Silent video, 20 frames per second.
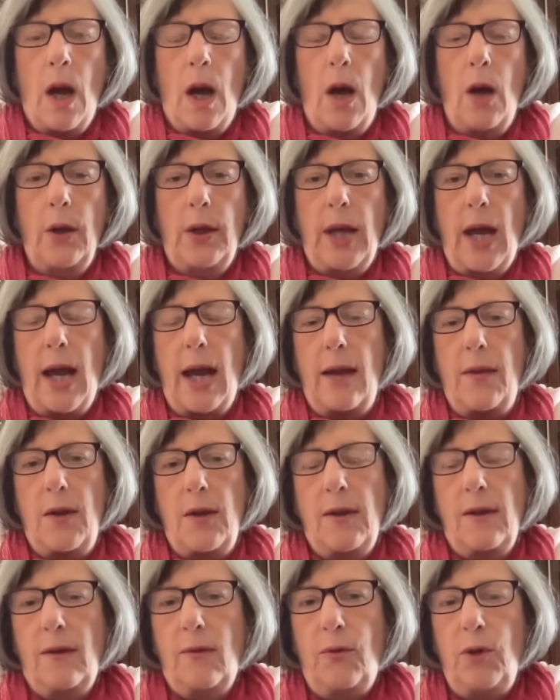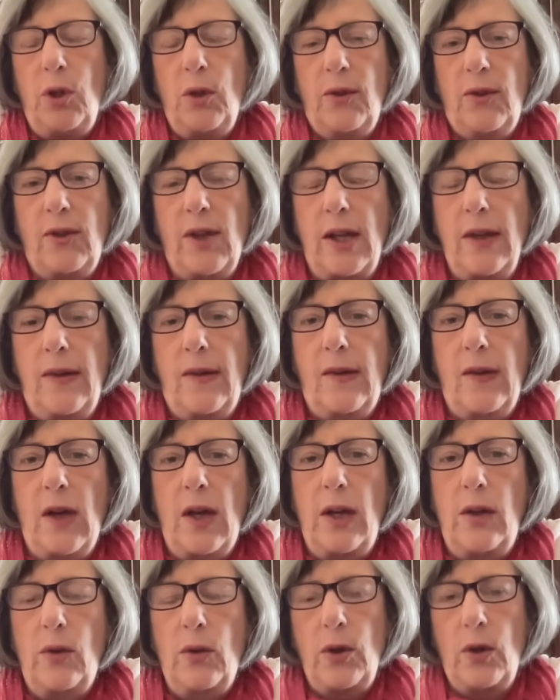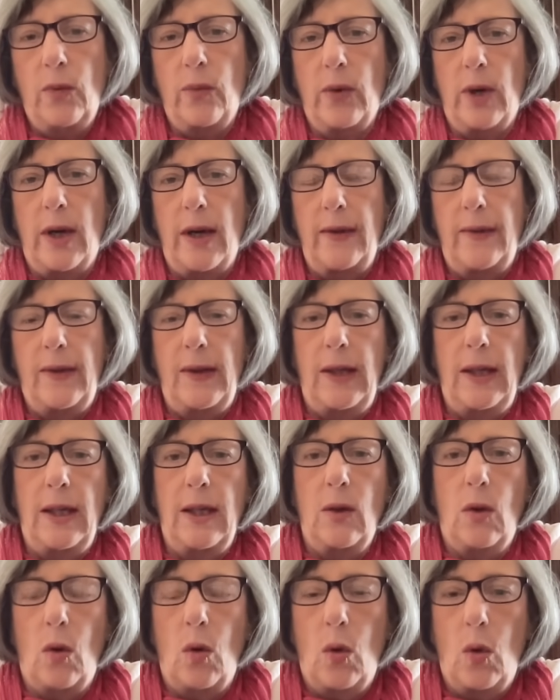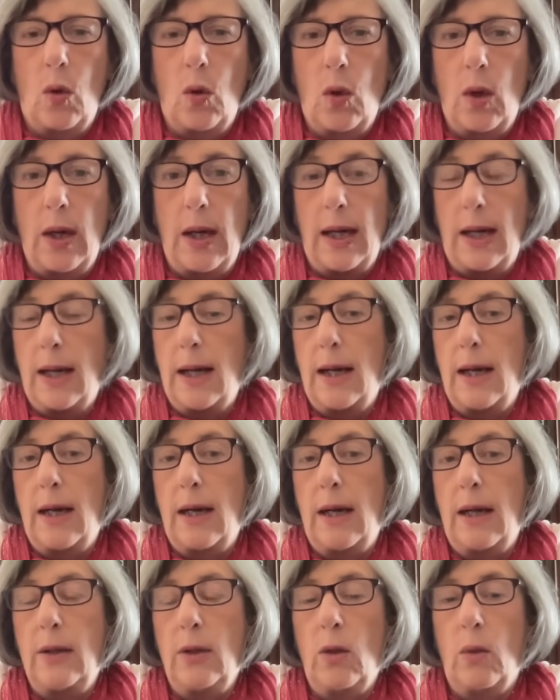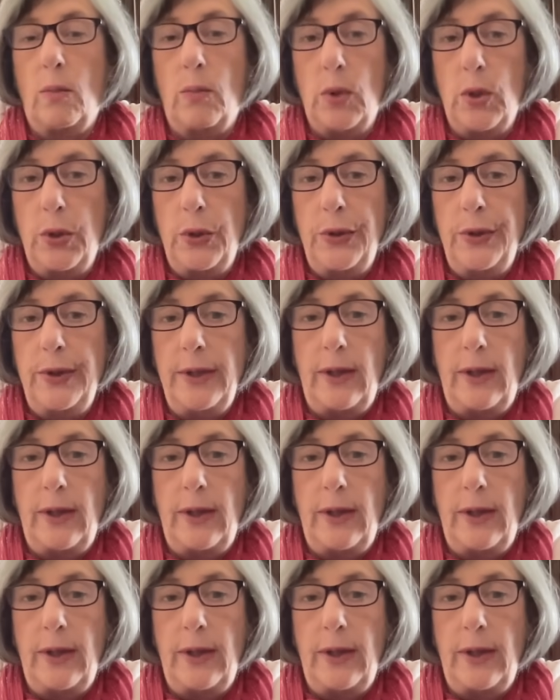Okay, this is for your sun sign or your rising or uh, your moon.